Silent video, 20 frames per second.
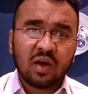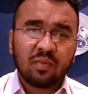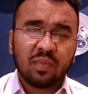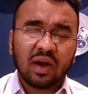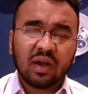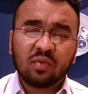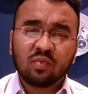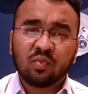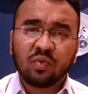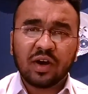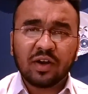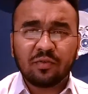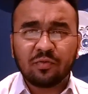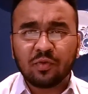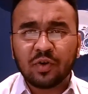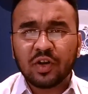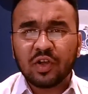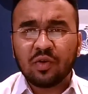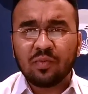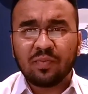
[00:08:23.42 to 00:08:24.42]
But what
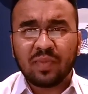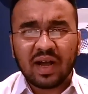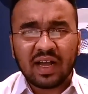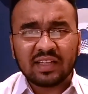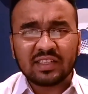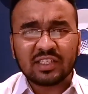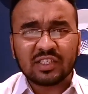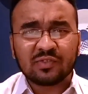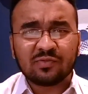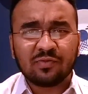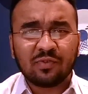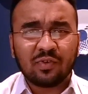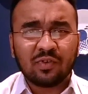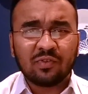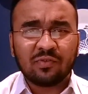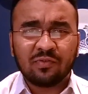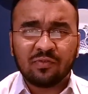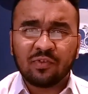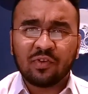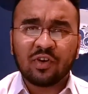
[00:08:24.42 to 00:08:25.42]
would you buy this
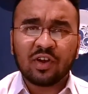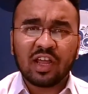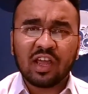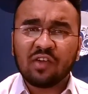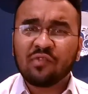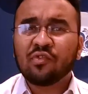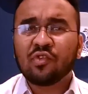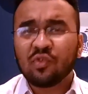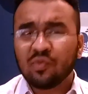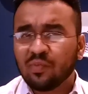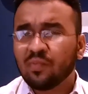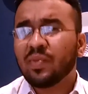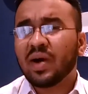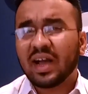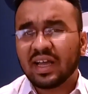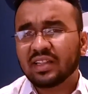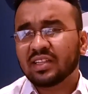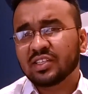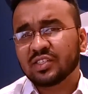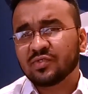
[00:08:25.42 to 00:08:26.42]
phone for if you
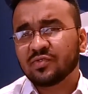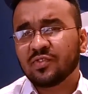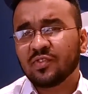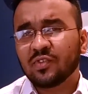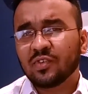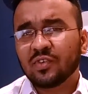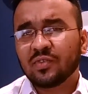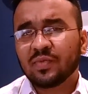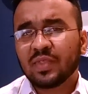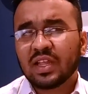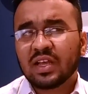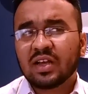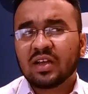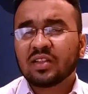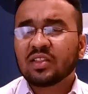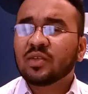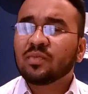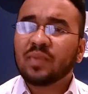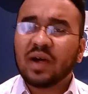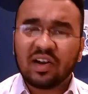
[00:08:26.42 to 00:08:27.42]
buy this phone?
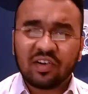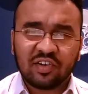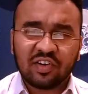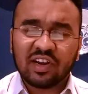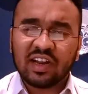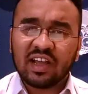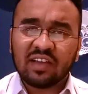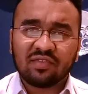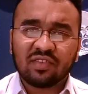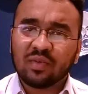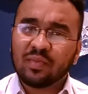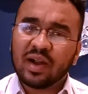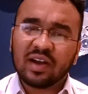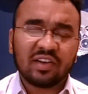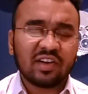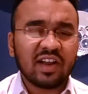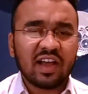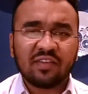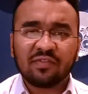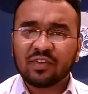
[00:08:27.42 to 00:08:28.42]
The battery
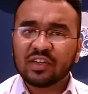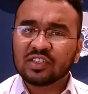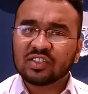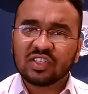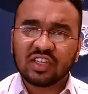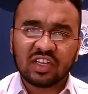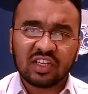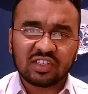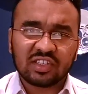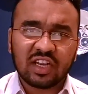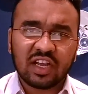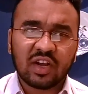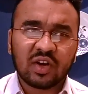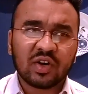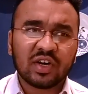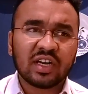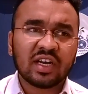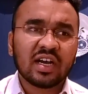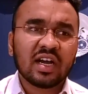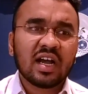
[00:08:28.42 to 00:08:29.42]
life is seriously
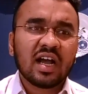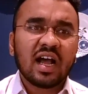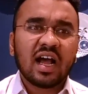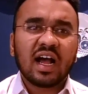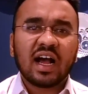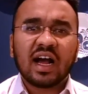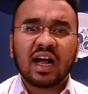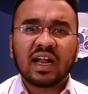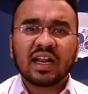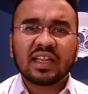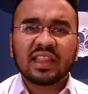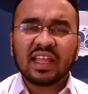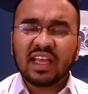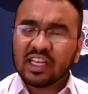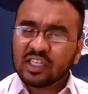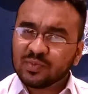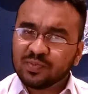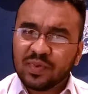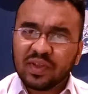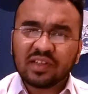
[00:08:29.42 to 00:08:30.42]
good, and the
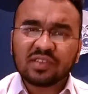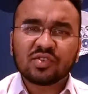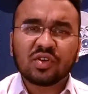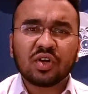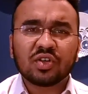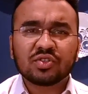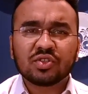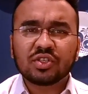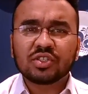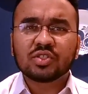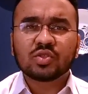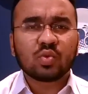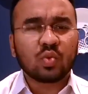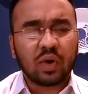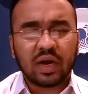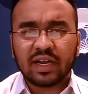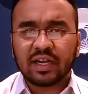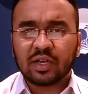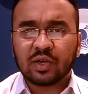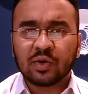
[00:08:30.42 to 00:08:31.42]
experience also is
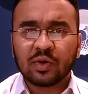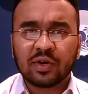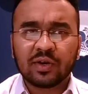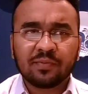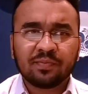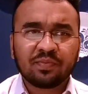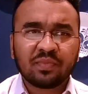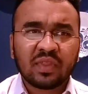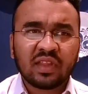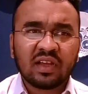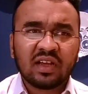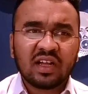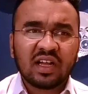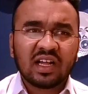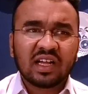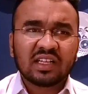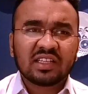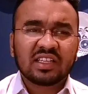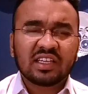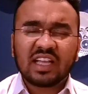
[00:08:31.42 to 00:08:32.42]
quite good.
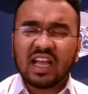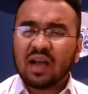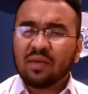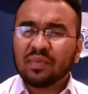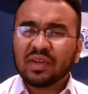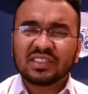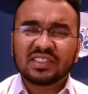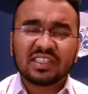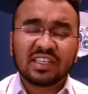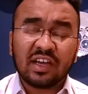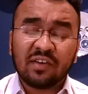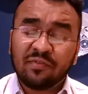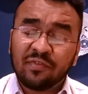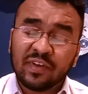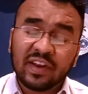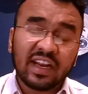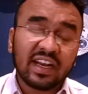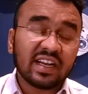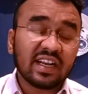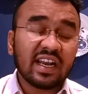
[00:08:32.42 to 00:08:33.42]
The camera is
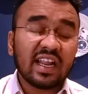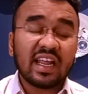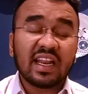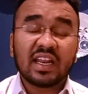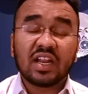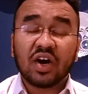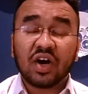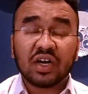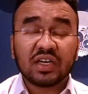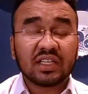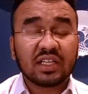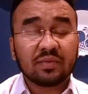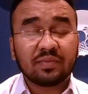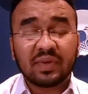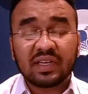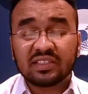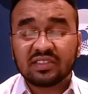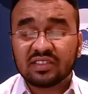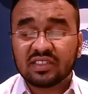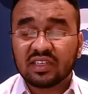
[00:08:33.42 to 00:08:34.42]
definitely not the
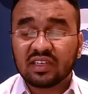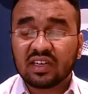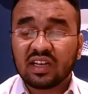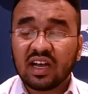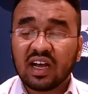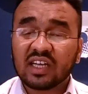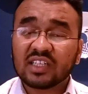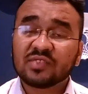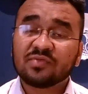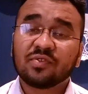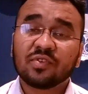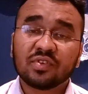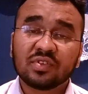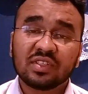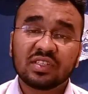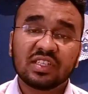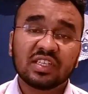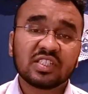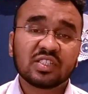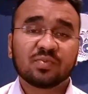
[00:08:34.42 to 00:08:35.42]
best in class. For
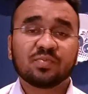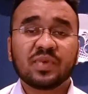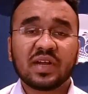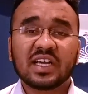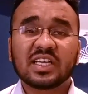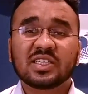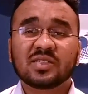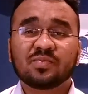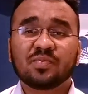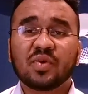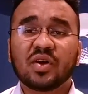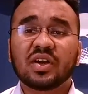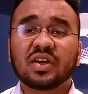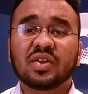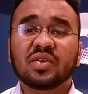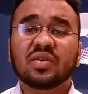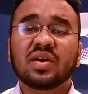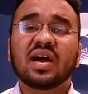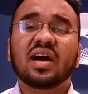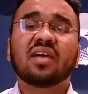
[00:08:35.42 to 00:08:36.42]
this price
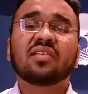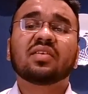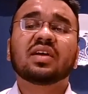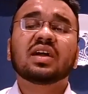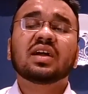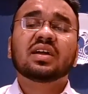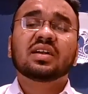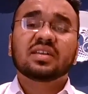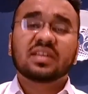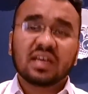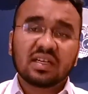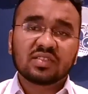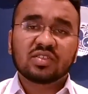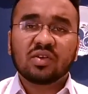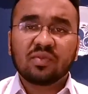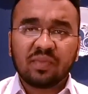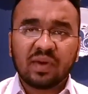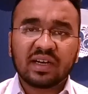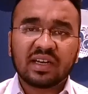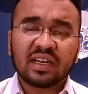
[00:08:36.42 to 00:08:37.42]
point, you have
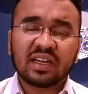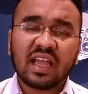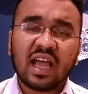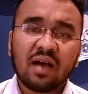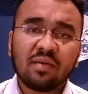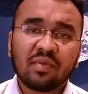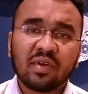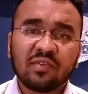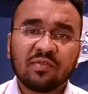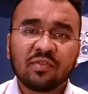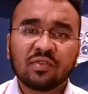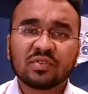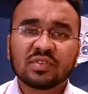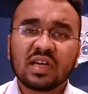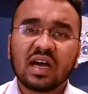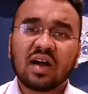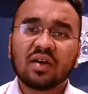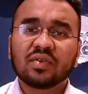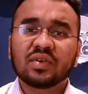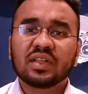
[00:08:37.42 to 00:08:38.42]
tons of better camera
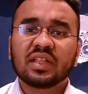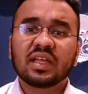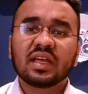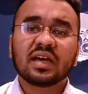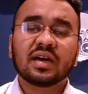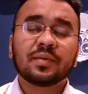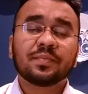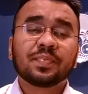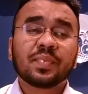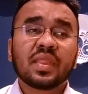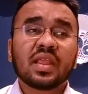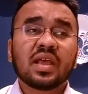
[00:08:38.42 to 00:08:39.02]
phones out there.